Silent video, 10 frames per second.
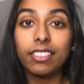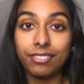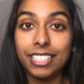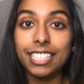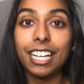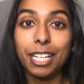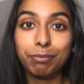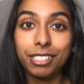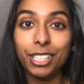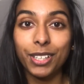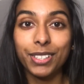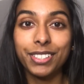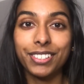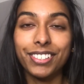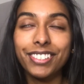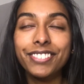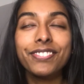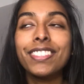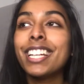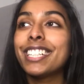3 times total,
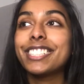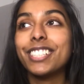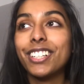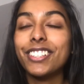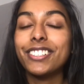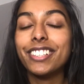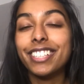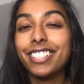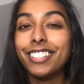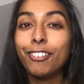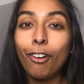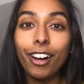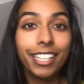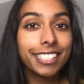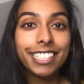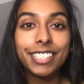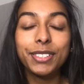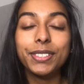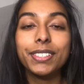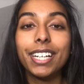so not
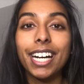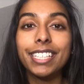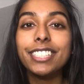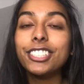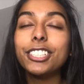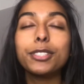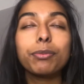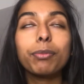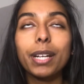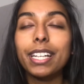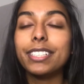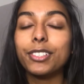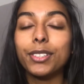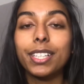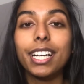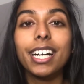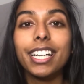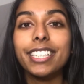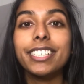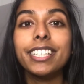ideal, and it's just weird
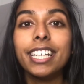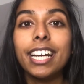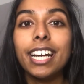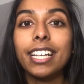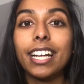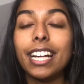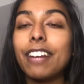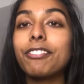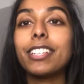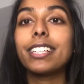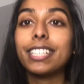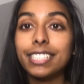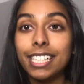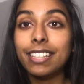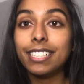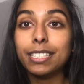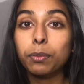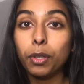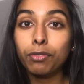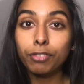online. Like, everything is in this
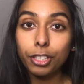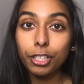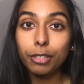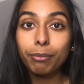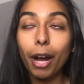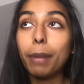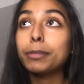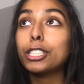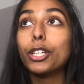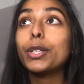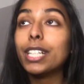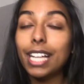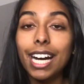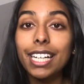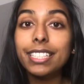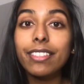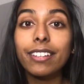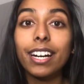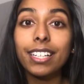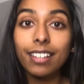one room. I'm so glad
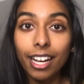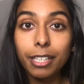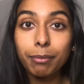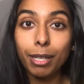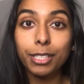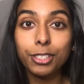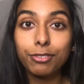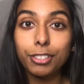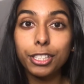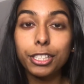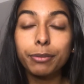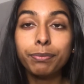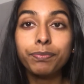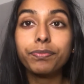that I like my new room.